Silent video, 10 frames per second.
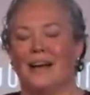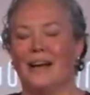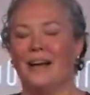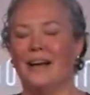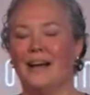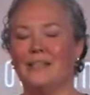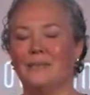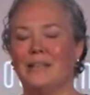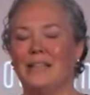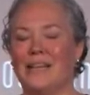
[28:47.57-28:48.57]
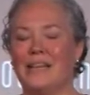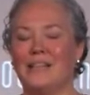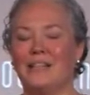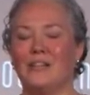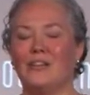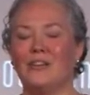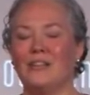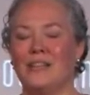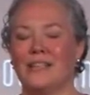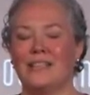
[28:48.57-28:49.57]
As we lean into the
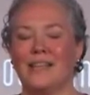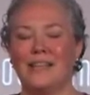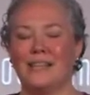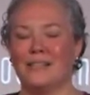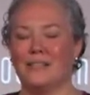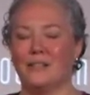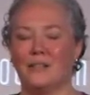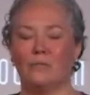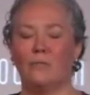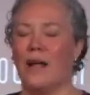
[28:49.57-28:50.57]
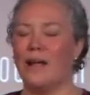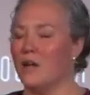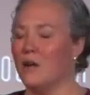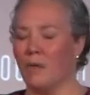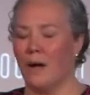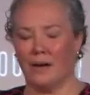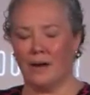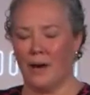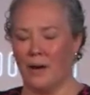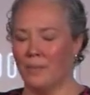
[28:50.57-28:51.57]
goodness that is right here, right
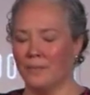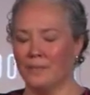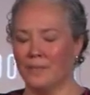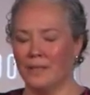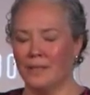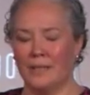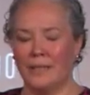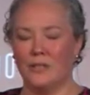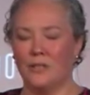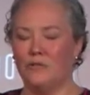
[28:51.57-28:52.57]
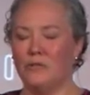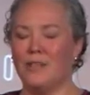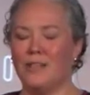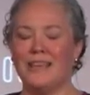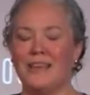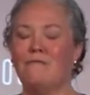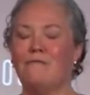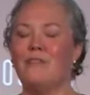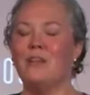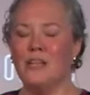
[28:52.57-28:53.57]
now, the truth that the
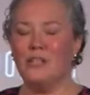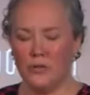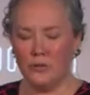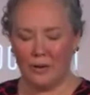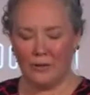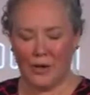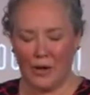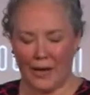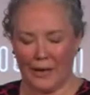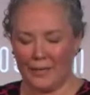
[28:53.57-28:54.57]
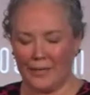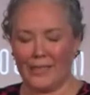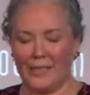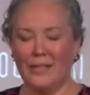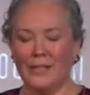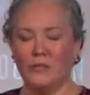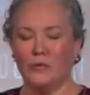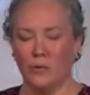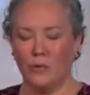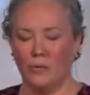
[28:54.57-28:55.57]
infinitude of God is in this
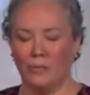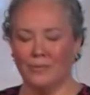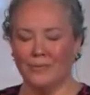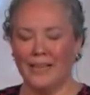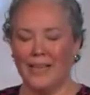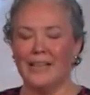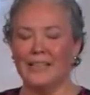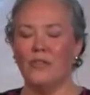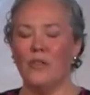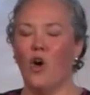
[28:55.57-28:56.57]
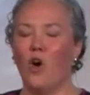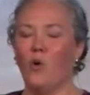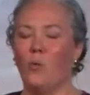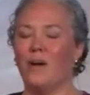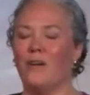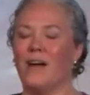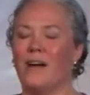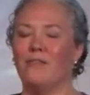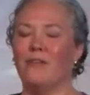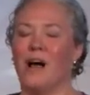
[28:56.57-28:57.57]
room, is in the home of
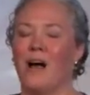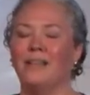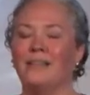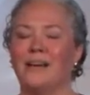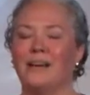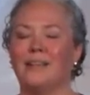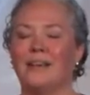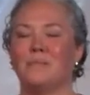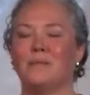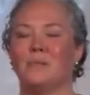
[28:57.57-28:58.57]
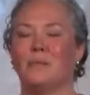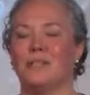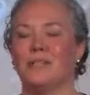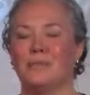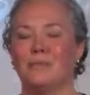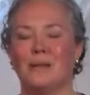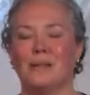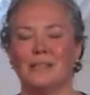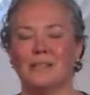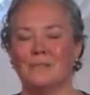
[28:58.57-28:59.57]
every online campus
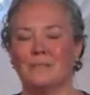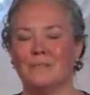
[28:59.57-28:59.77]
participant,